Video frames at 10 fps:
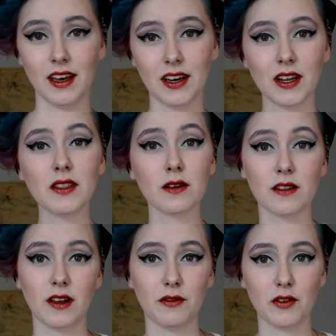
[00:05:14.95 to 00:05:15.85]
Another
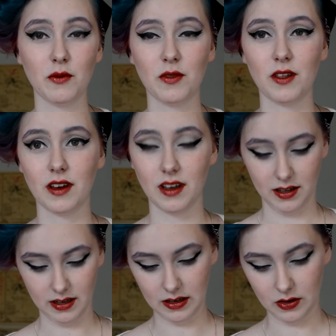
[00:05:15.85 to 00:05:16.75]
thing from the
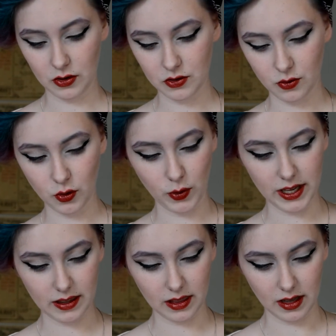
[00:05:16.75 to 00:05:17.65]
cultural
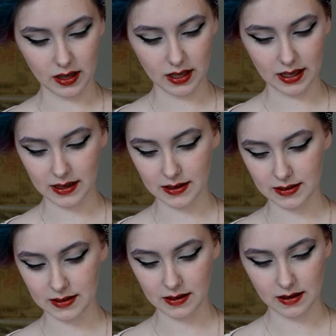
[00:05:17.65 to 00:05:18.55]
week thing
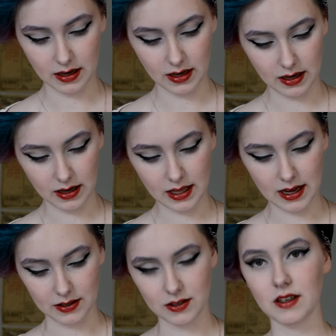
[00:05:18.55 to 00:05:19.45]
is
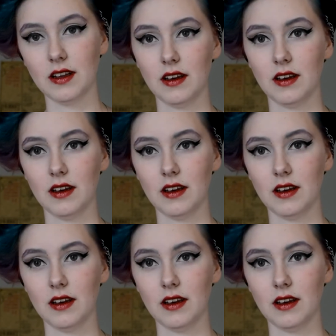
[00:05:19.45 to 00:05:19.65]
this.